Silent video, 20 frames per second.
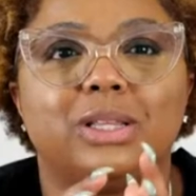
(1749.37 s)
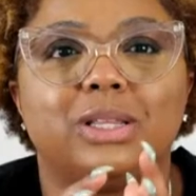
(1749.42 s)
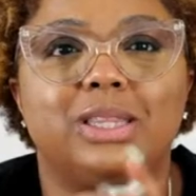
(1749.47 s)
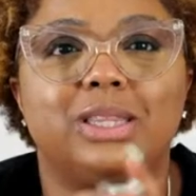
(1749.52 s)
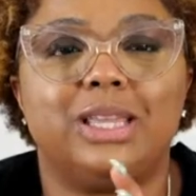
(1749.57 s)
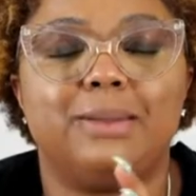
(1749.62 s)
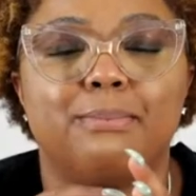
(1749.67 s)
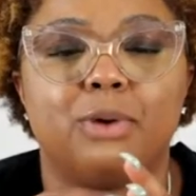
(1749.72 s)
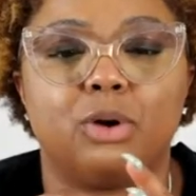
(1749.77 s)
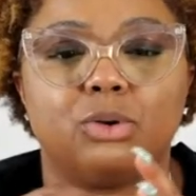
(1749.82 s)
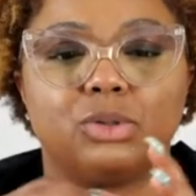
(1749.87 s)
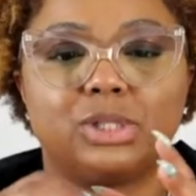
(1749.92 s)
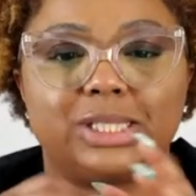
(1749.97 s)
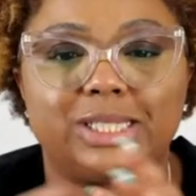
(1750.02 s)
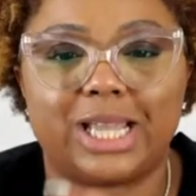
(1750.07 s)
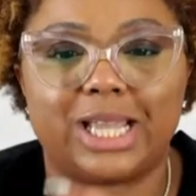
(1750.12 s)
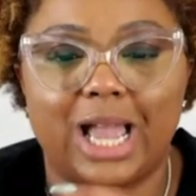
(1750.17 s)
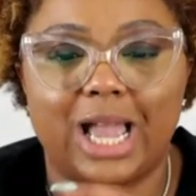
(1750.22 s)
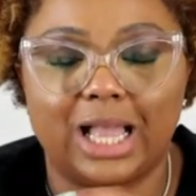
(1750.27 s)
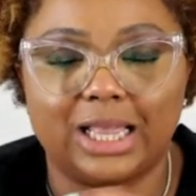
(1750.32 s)
one of the
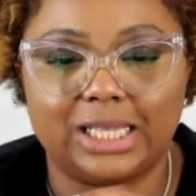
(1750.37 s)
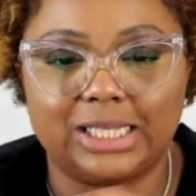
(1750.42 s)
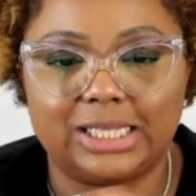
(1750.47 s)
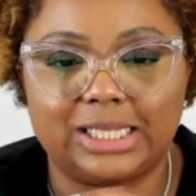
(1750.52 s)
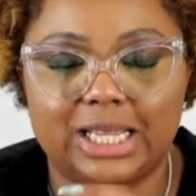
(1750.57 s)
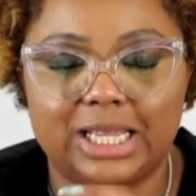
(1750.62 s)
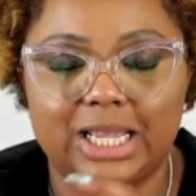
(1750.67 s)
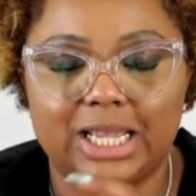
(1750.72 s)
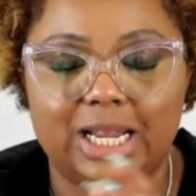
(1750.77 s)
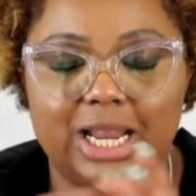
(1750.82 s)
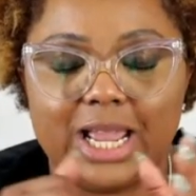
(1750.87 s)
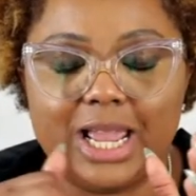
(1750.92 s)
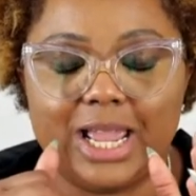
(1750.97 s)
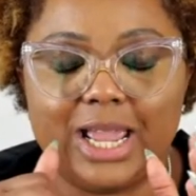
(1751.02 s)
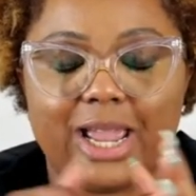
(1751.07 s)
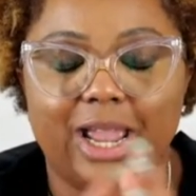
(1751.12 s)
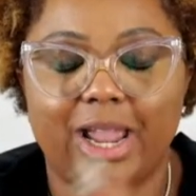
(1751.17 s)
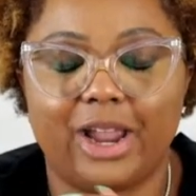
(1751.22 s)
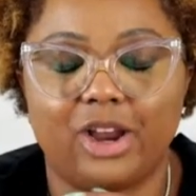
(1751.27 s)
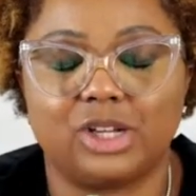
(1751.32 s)
most talented
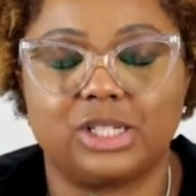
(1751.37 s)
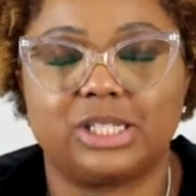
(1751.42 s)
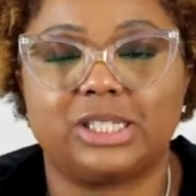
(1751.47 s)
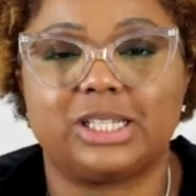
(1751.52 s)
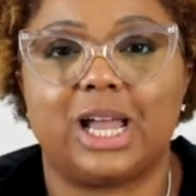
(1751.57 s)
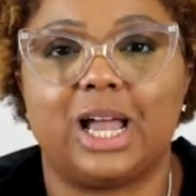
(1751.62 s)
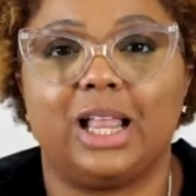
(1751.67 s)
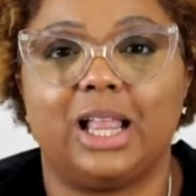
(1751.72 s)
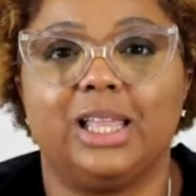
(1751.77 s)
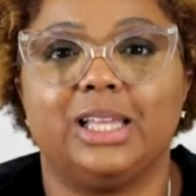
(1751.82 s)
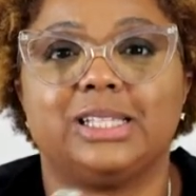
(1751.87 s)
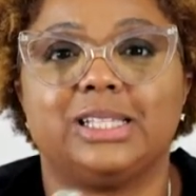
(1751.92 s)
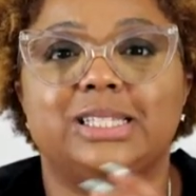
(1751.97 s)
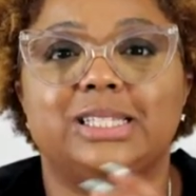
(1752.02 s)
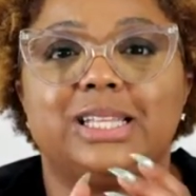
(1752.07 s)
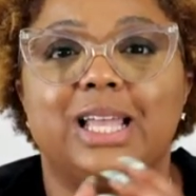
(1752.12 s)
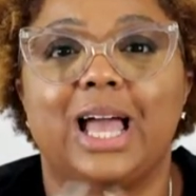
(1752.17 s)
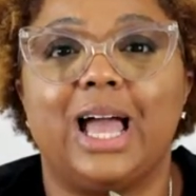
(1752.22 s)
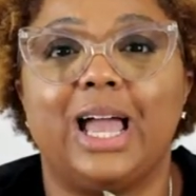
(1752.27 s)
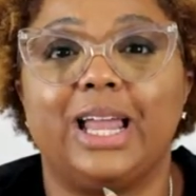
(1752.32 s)

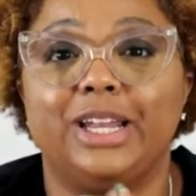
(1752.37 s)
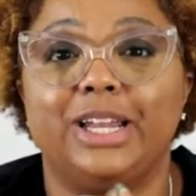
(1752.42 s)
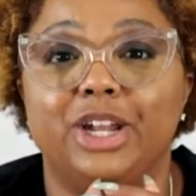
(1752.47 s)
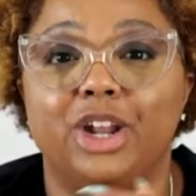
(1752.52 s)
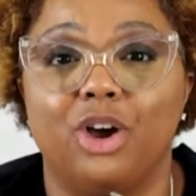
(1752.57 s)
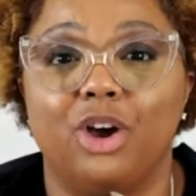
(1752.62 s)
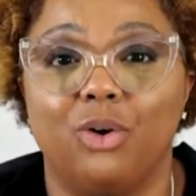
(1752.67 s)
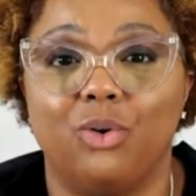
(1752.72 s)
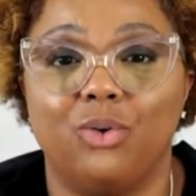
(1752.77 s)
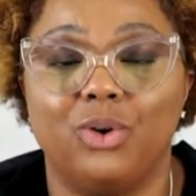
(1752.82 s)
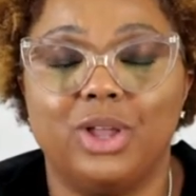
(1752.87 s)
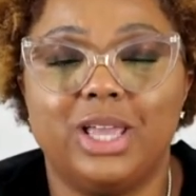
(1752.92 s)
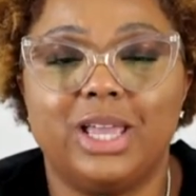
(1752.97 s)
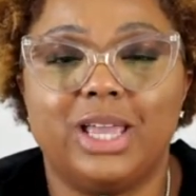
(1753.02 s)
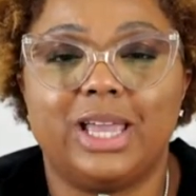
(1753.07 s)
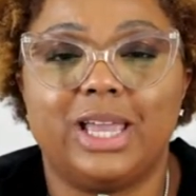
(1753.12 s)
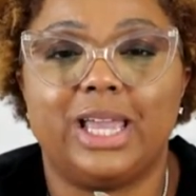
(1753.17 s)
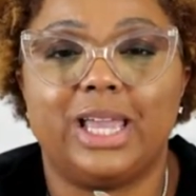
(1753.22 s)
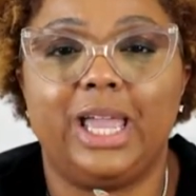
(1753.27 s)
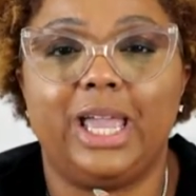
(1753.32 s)
hairstylists I know.
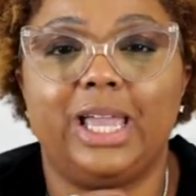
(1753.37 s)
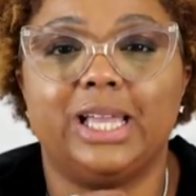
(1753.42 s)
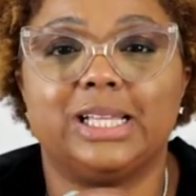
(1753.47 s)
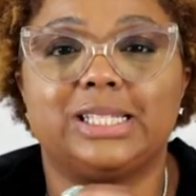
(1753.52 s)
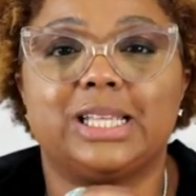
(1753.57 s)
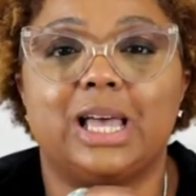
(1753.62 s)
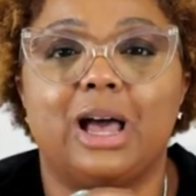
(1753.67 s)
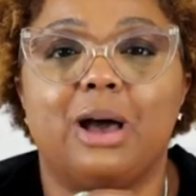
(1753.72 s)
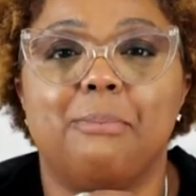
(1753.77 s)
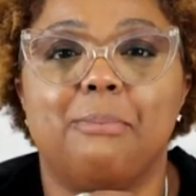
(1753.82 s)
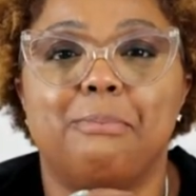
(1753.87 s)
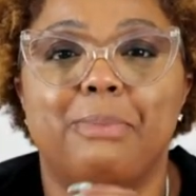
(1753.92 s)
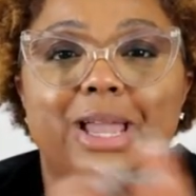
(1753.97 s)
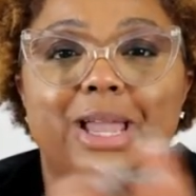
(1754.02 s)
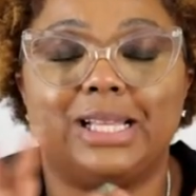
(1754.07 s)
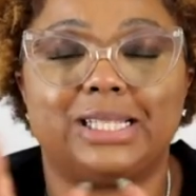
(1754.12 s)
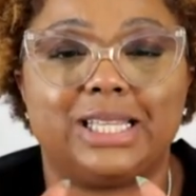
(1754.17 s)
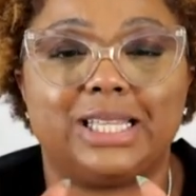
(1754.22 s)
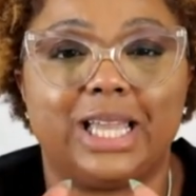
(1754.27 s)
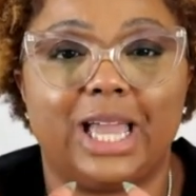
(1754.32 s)
He is
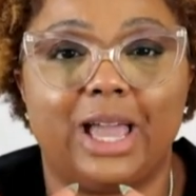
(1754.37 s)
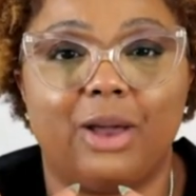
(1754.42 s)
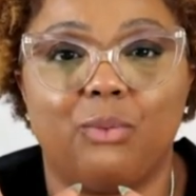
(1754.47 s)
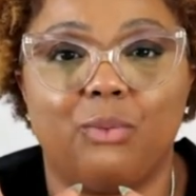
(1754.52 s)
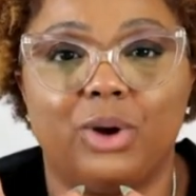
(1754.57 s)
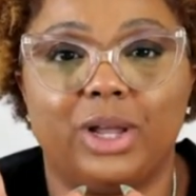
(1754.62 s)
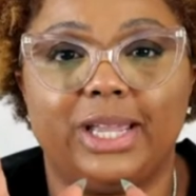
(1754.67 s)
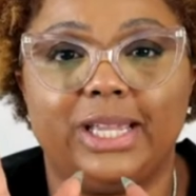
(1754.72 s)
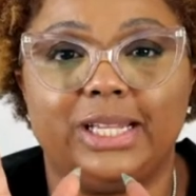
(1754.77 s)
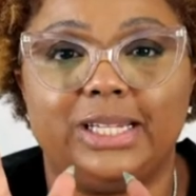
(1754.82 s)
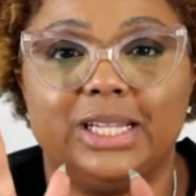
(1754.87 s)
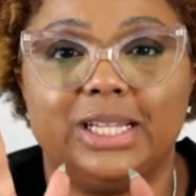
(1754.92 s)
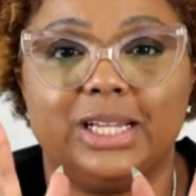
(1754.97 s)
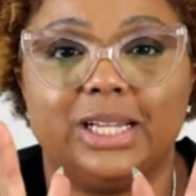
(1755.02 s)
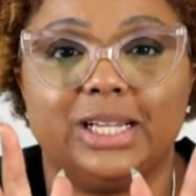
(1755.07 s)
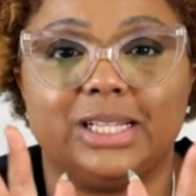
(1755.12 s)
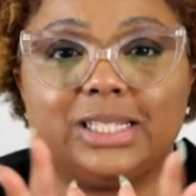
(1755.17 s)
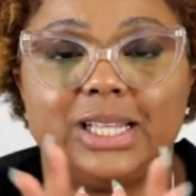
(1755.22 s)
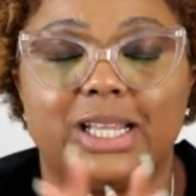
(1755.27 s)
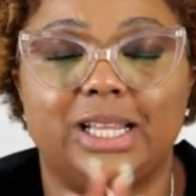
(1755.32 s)
amazing at what he
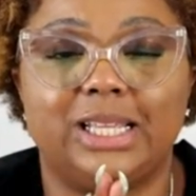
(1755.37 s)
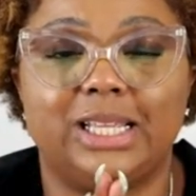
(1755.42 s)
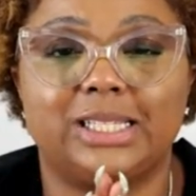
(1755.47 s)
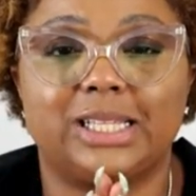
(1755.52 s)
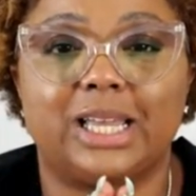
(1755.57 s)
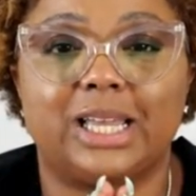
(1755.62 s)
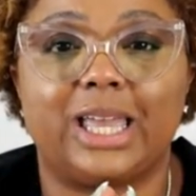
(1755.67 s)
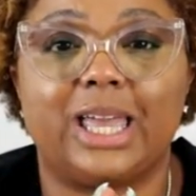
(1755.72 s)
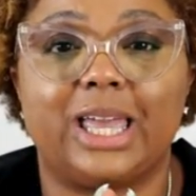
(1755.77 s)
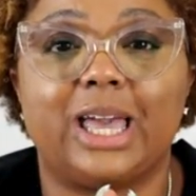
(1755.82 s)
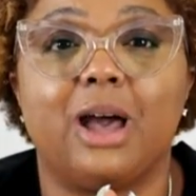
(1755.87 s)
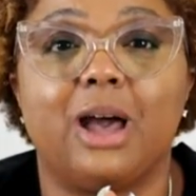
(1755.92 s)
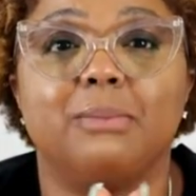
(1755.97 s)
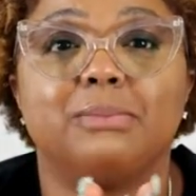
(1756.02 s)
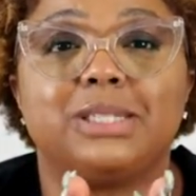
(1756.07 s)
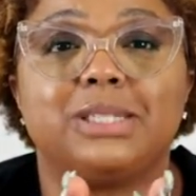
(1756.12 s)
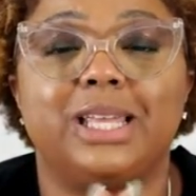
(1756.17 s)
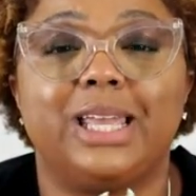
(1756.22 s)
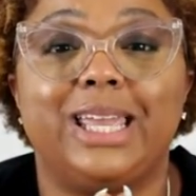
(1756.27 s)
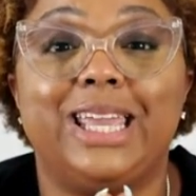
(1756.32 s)
does, and he
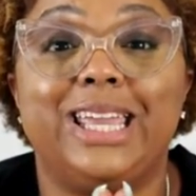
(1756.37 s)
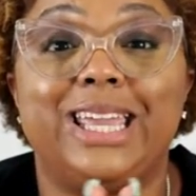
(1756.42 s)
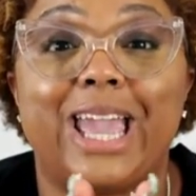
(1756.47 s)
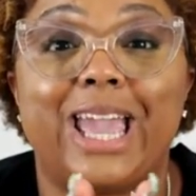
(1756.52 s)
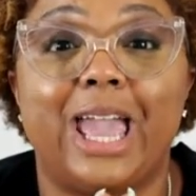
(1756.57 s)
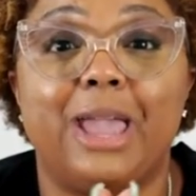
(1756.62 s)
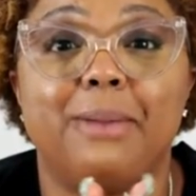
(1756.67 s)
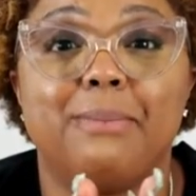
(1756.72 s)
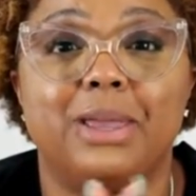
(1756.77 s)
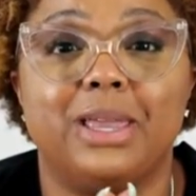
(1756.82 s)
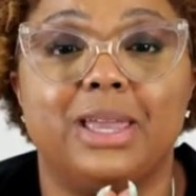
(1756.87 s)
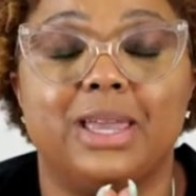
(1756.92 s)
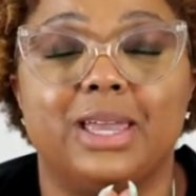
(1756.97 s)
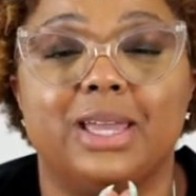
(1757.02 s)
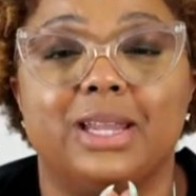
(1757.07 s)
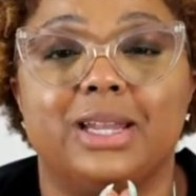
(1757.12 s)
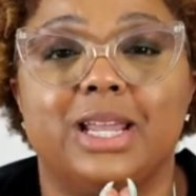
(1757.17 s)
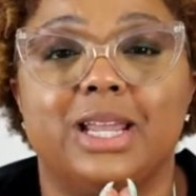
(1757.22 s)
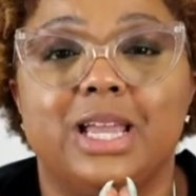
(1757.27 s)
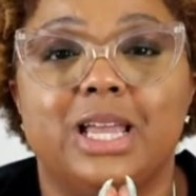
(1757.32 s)
came
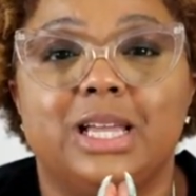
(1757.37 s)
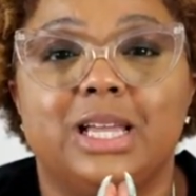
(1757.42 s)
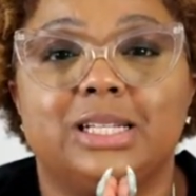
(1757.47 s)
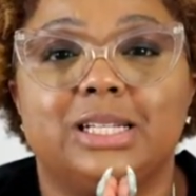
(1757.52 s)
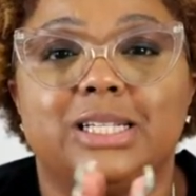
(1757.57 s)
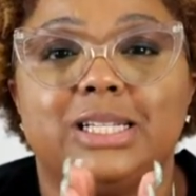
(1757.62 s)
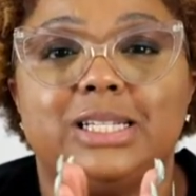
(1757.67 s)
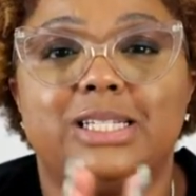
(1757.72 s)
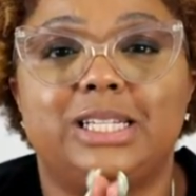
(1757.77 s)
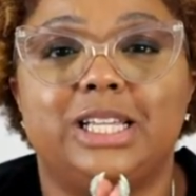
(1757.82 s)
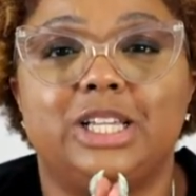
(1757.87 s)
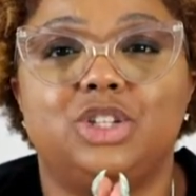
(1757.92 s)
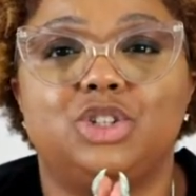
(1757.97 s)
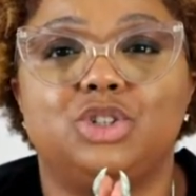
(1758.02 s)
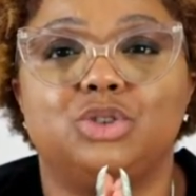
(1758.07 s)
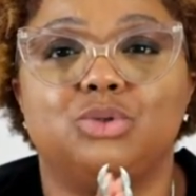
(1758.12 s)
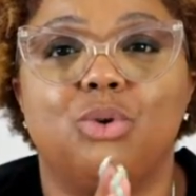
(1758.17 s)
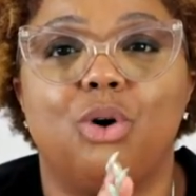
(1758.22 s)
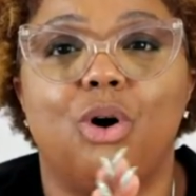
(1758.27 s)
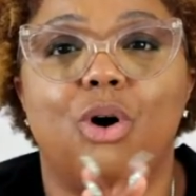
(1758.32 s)
in to
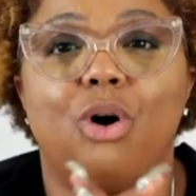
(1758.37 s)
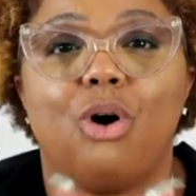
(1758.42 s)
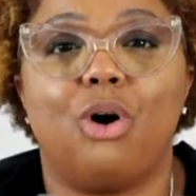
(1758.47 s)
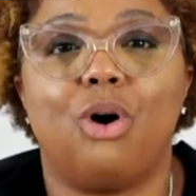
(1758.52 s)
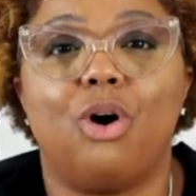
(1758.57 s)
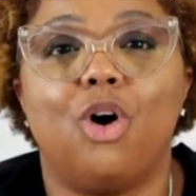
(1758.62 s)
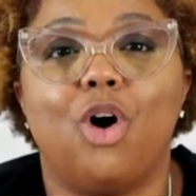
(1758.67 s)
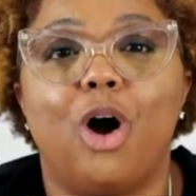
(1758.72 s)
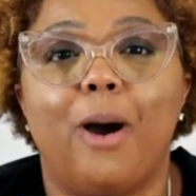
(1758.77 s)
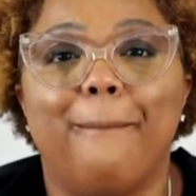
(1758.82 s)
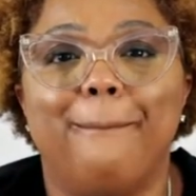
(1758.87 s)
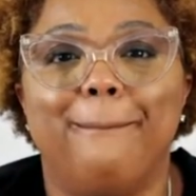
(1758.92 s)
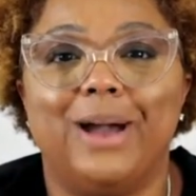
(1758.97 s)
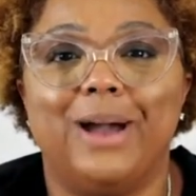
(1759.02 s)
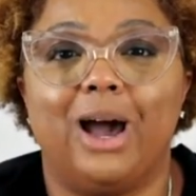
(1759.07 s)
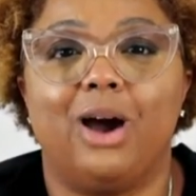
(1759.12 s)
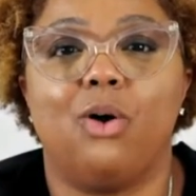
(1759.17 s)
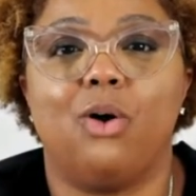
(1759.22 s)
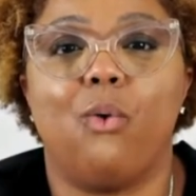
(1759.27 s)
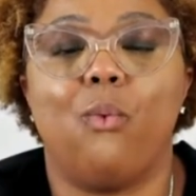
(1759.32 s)
teach you all
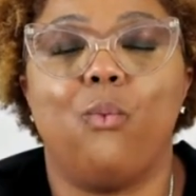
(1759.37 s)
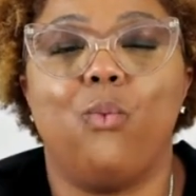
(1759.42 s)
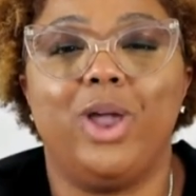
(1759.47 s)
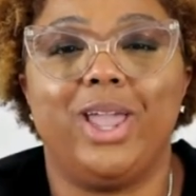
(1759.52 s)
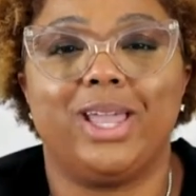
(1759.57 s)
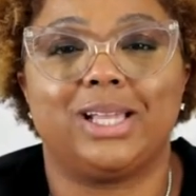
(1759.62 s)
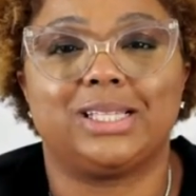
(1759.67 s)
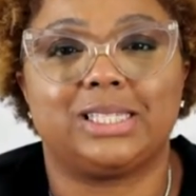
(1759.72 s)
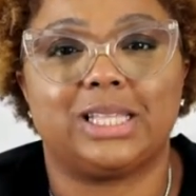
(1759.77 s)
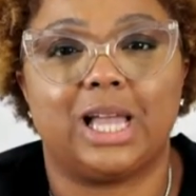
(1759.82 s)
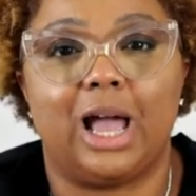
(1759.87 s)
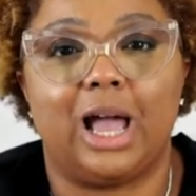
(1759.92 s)
about wig